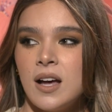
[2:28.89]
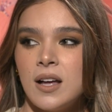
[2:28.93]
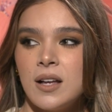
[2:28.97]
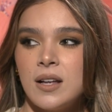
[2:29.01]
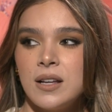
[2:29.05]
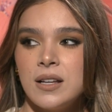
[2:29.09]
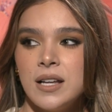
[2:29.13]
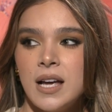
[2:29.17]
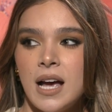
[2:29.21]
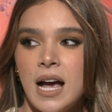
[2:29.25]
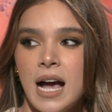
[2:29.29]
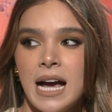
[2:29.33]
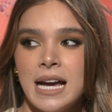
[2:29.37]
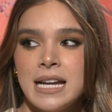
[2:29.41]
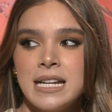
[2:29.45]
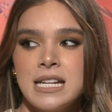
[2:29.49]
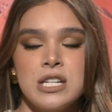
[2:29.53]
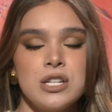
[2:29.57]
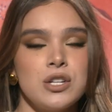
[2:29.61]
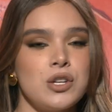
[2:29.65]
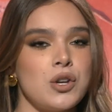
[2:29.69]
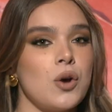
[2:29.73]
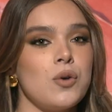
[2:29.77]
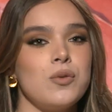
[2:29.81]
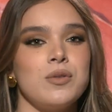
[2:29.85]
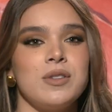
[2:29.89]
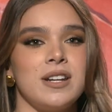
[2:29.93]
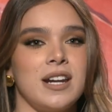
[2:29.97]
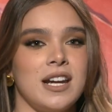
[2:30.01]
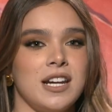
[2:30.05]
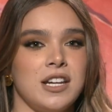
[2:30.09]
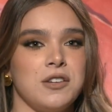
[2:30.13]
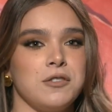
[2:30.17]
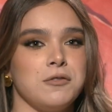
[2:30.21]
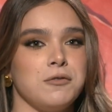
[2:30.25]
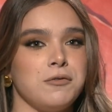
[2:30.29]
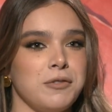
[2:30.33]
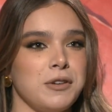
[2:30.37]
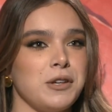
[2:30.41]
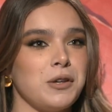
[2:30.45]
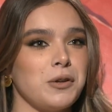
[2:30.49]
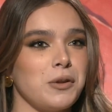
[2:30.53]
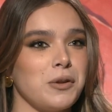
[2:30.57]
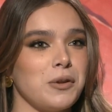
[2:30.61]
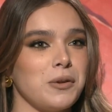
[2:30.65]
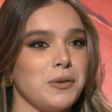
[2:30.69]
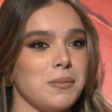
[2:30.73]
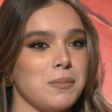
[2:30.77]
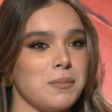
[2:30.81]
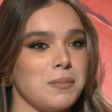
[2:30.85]
I didn't know that I could
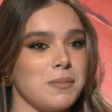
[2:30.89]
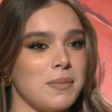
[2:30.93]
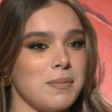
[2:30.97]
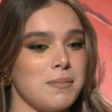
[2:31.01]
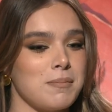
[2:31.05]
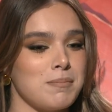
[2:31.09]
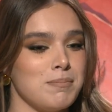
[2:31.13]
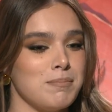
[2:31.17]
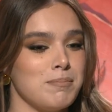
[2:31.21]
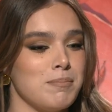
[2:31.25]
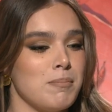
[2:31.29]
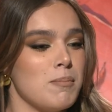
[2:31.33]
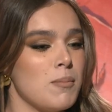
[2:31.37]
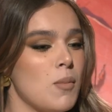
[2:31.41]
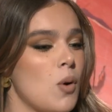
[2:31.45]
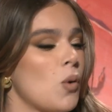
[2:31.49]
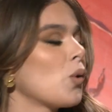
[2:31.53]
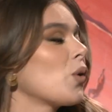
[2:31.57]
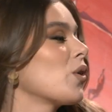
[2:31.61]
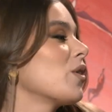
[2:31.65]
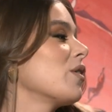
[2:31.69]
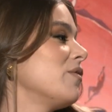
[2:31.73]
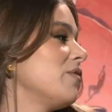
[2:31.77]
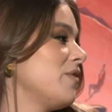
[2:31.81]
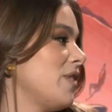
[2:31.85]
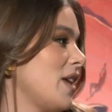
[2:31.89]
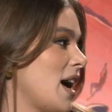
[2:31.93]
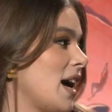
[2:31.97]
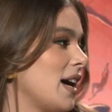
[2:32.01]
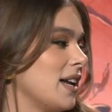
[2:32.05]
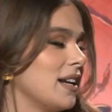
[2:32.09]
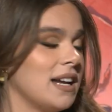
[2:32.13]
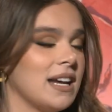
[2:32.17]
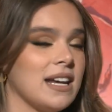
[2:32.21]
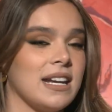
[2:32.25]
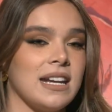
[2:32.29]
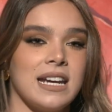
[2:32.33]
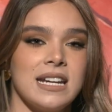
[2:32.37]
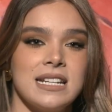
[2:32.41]
feel more of that.